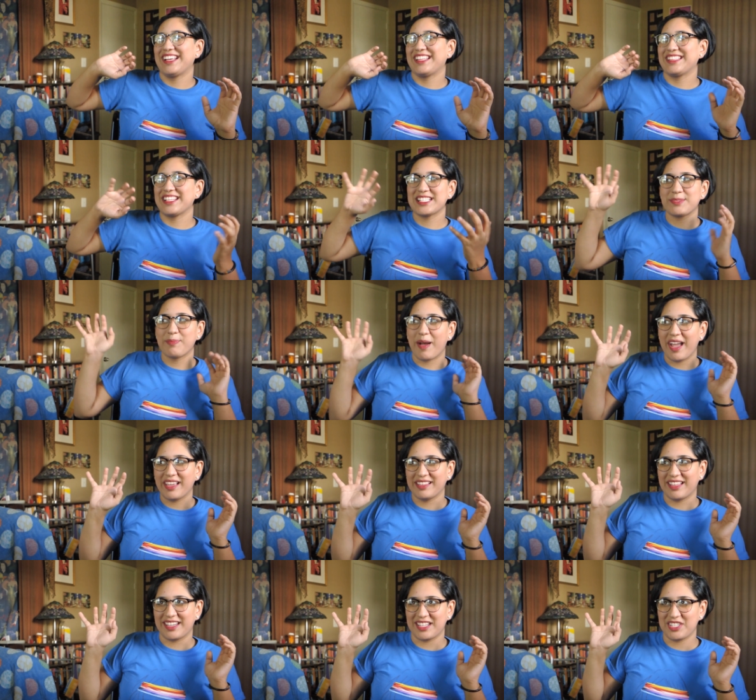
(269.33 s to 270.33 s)
and they
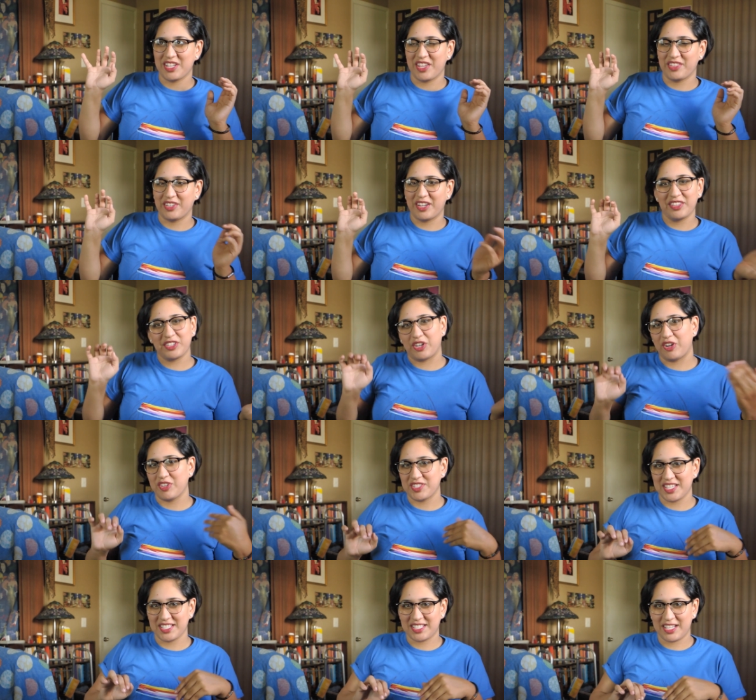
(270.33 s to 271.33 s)
smile at each other and the girl
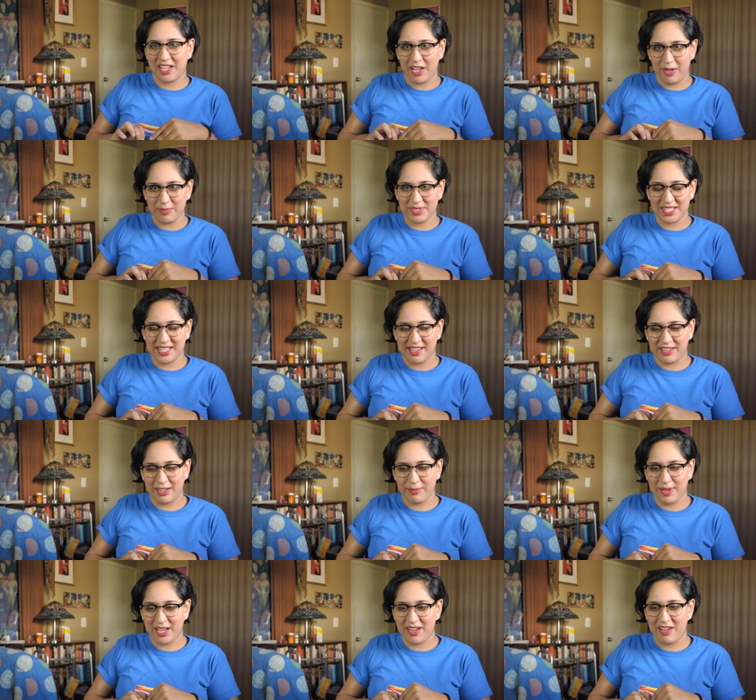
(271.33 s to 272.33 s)
says come sit down
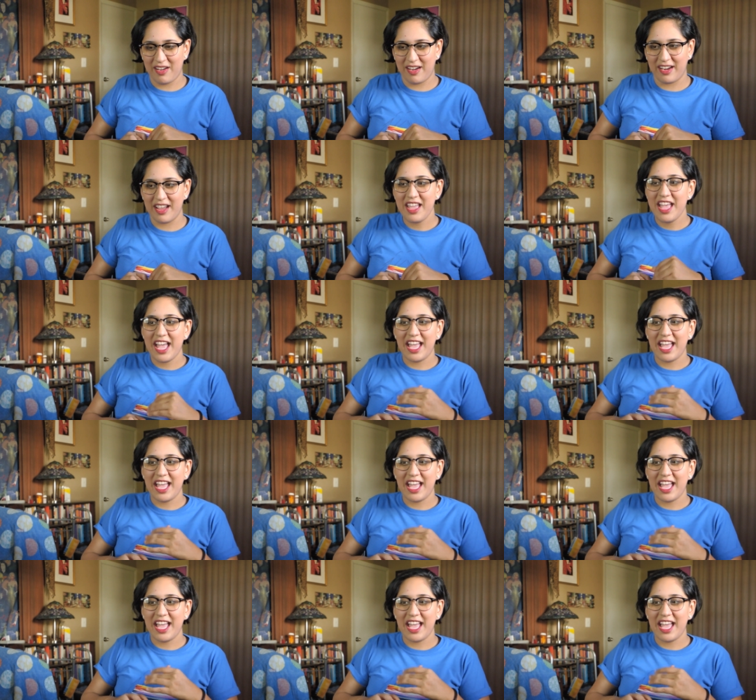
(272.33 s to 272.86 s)
in my car